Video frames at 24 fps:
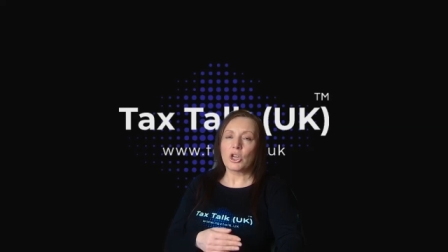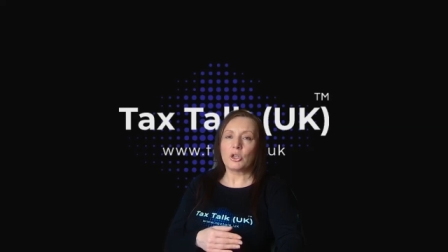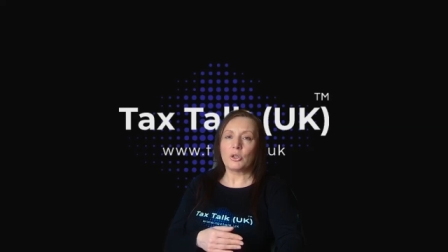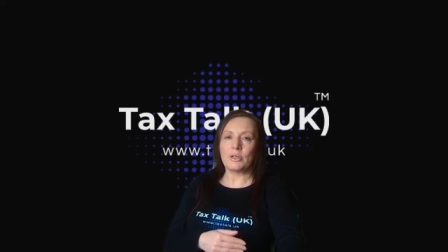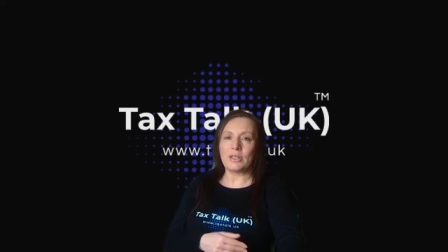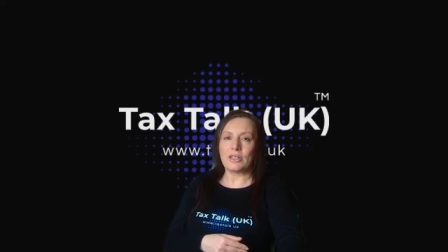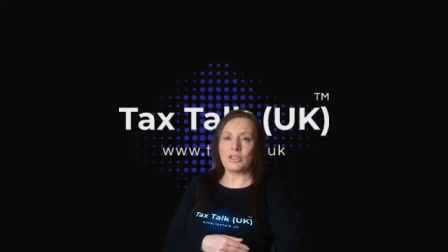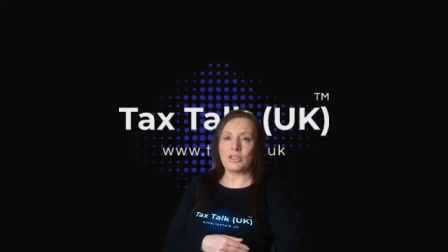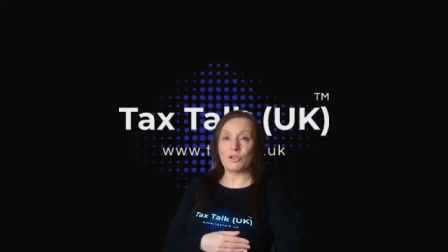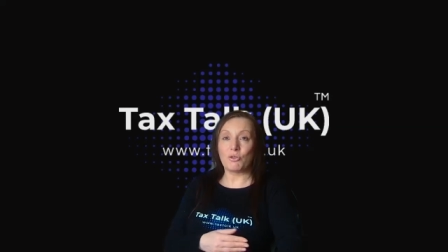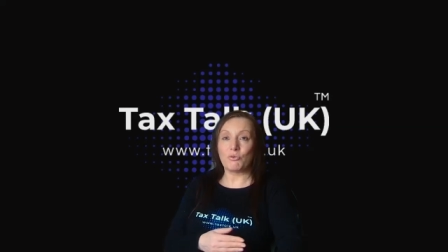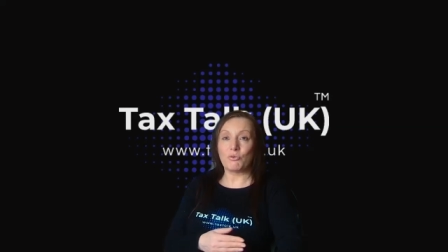you
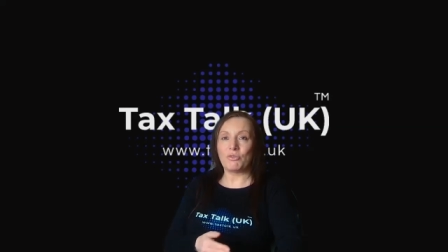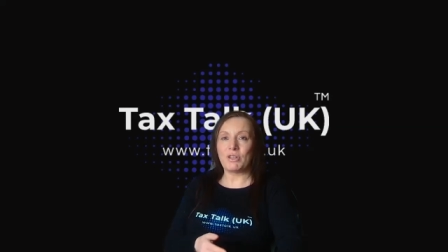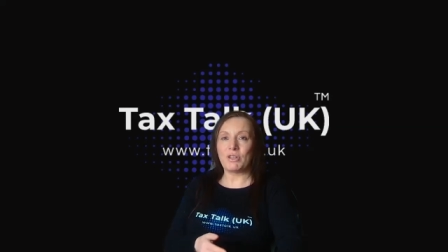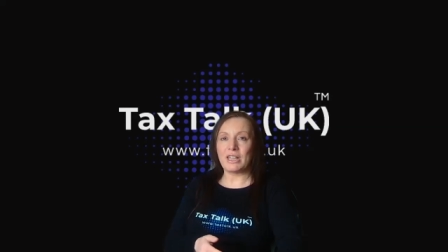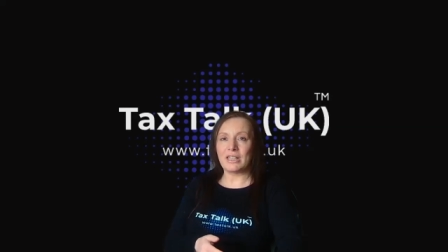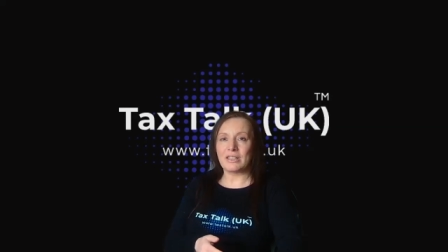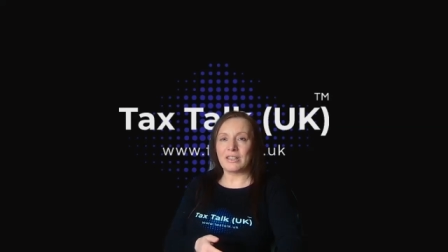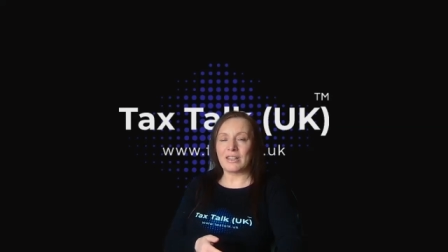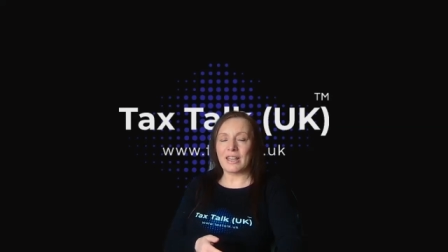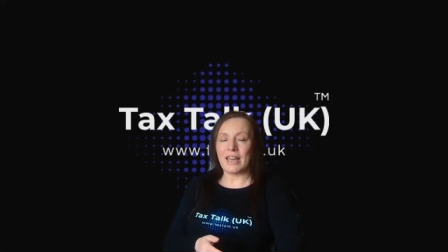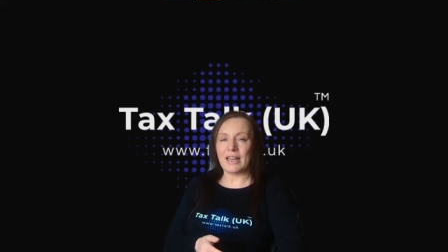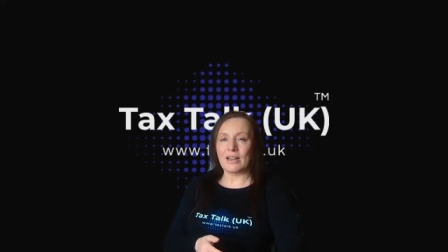need to
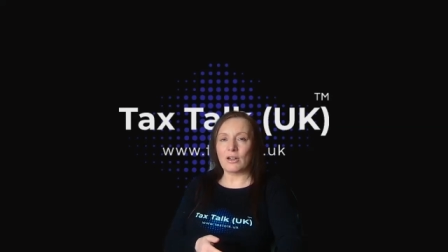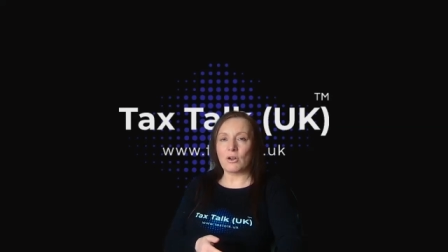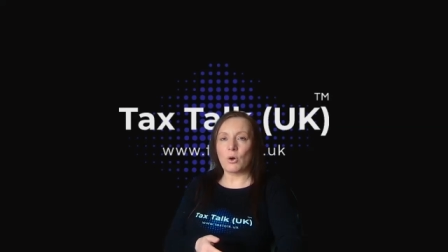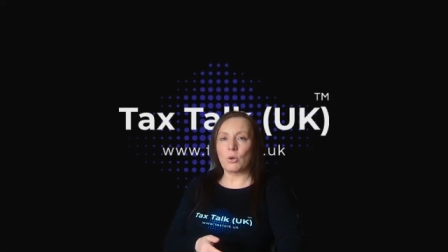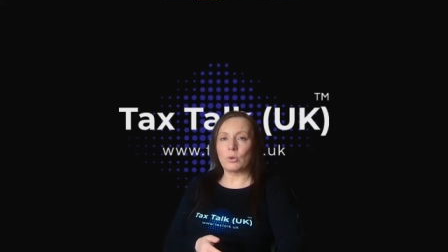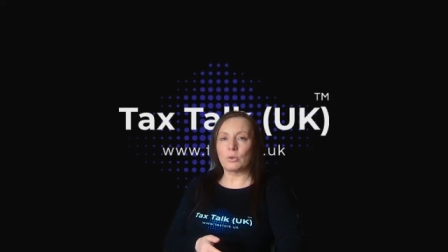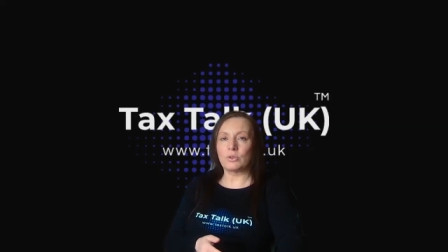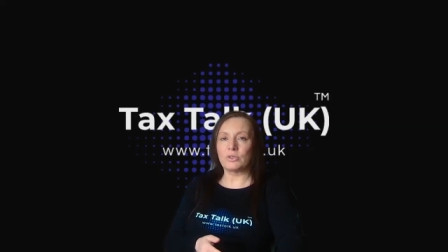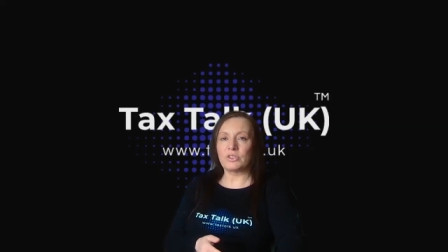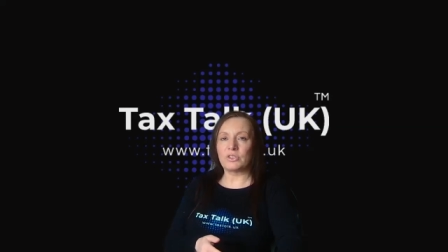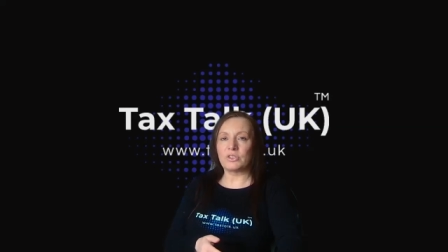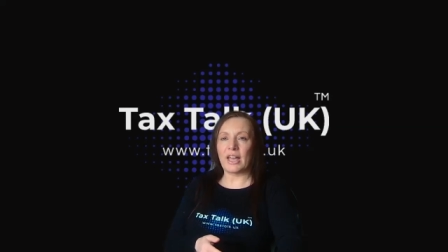read their
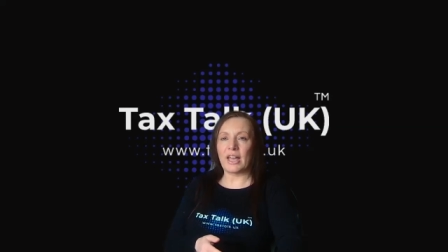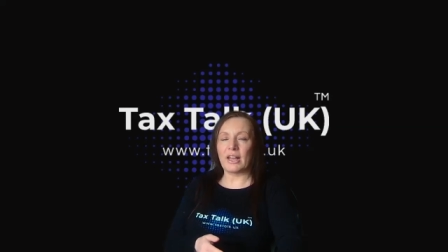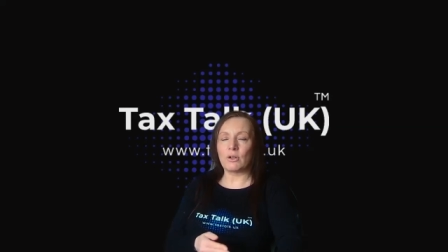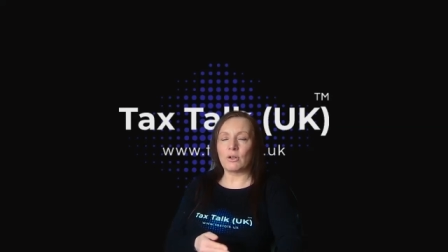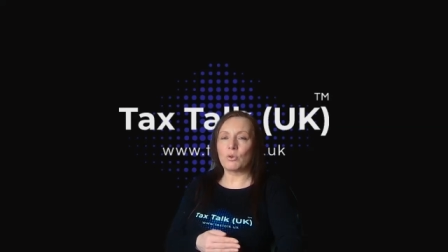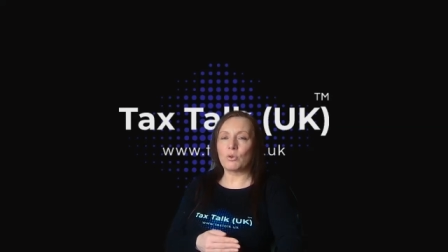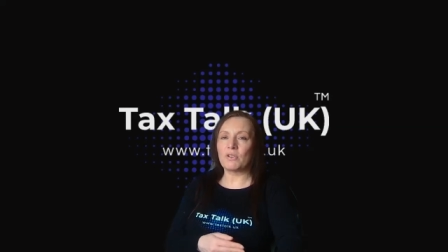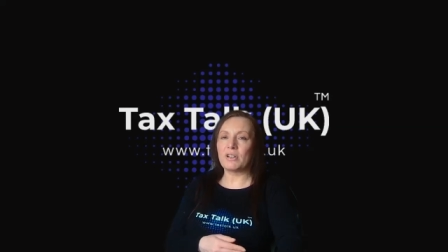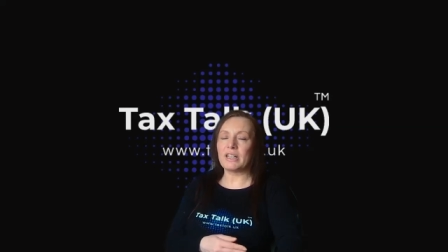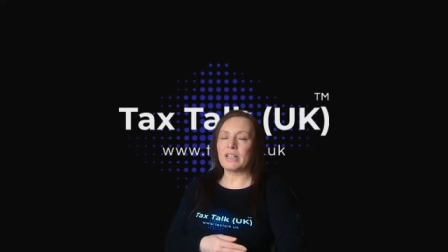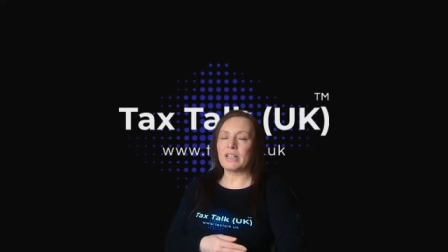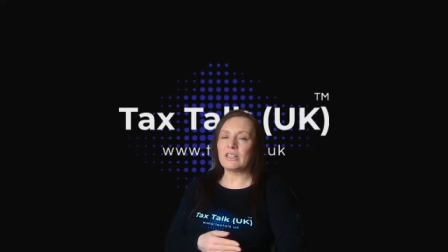content,
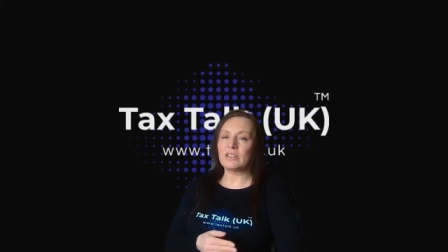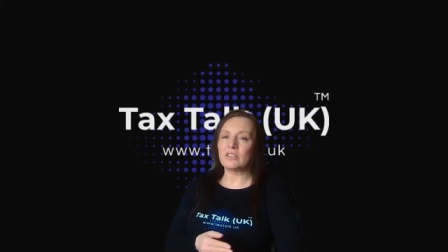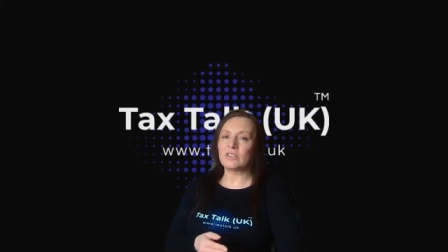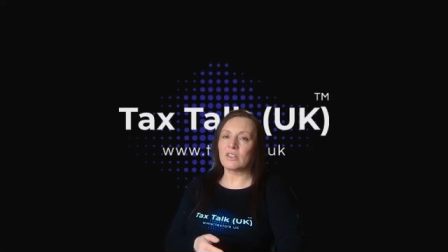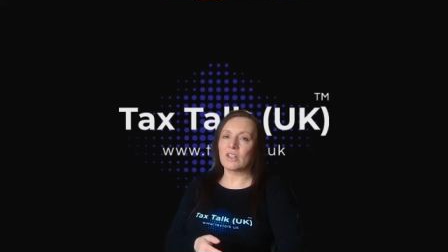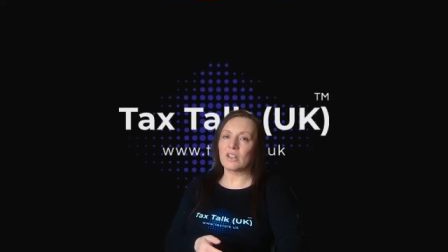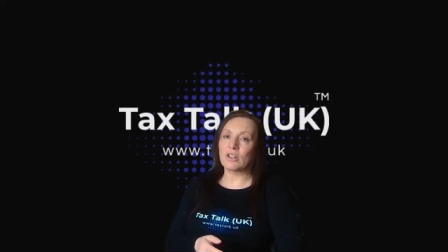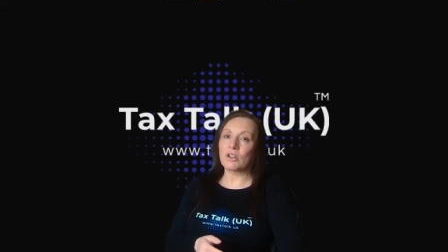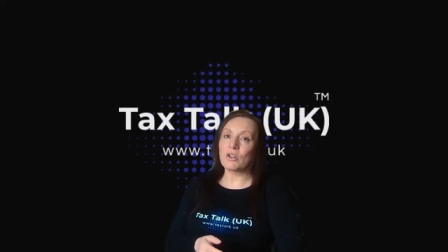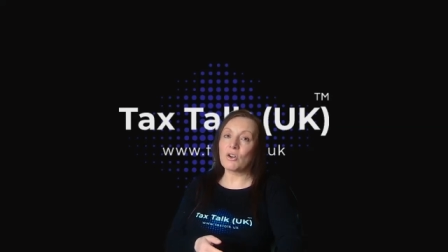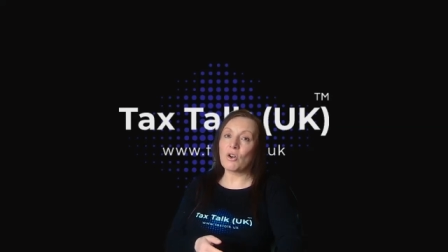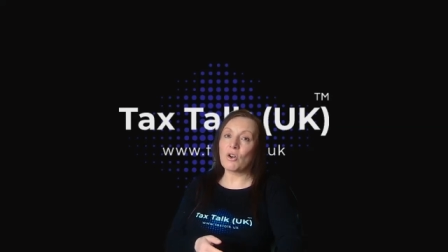or at least
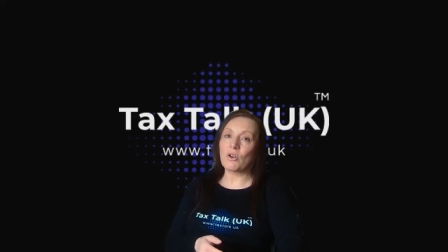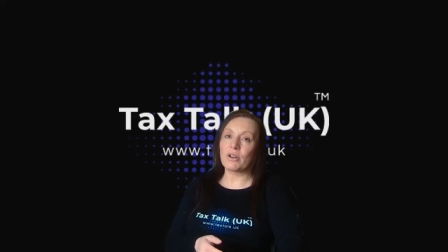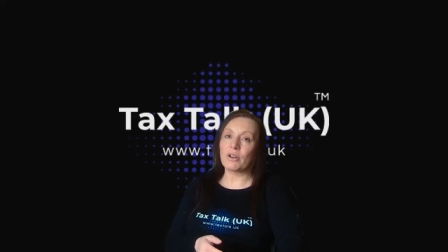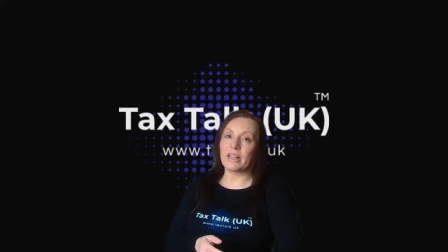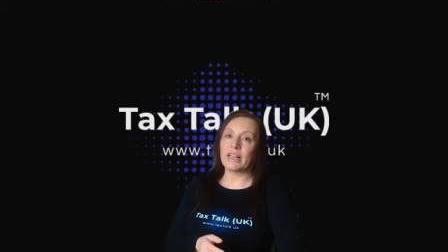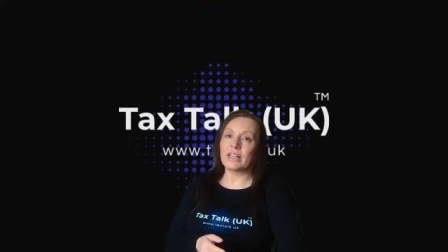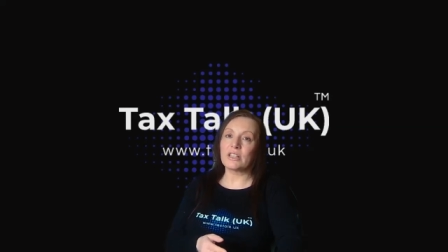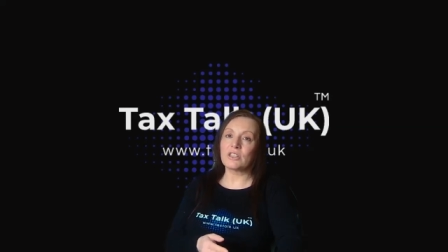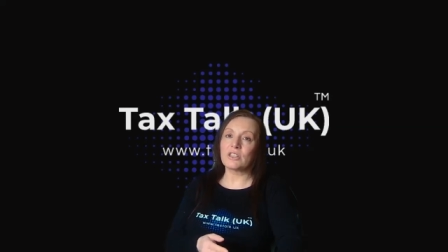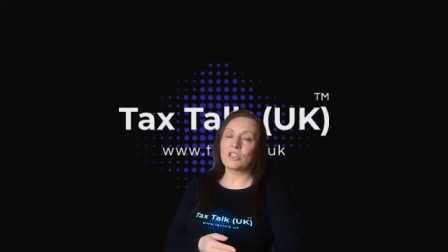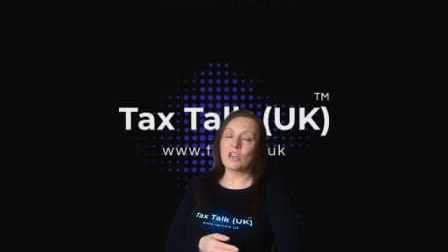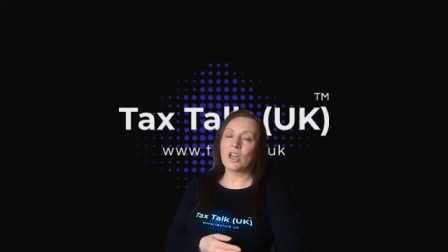
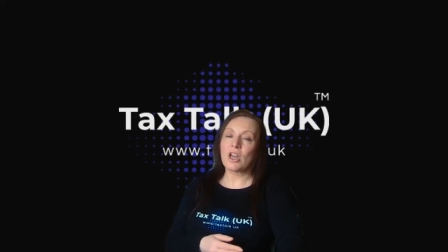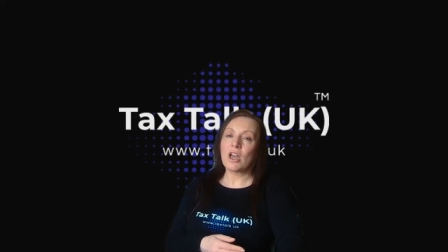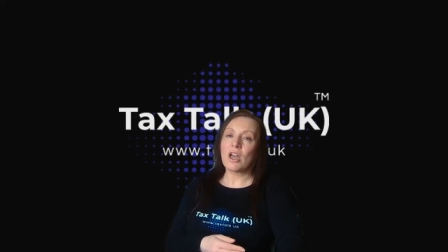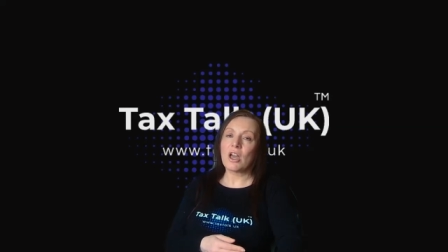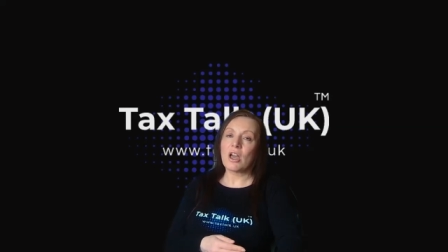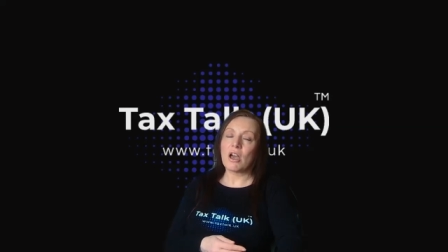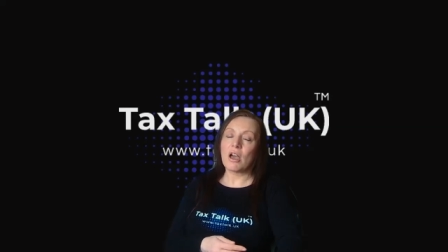acknowledge